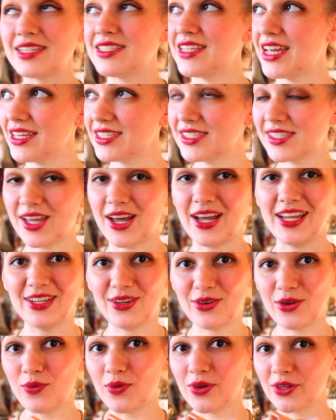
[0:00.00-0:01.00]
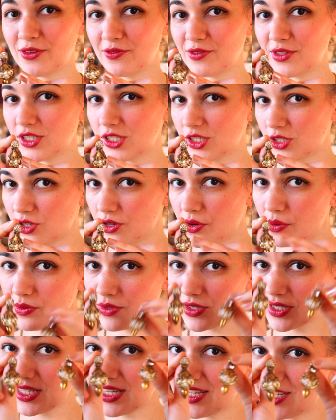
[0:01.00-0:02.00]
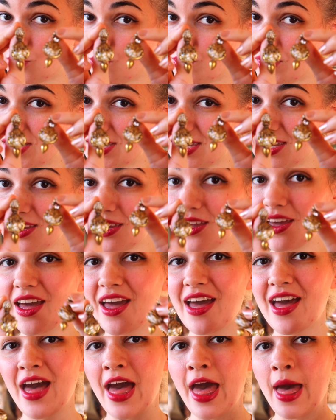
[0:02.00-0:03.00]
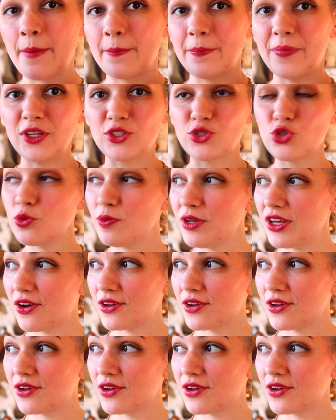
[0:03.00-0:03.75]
And yes, I know one of the stones is missing, but to be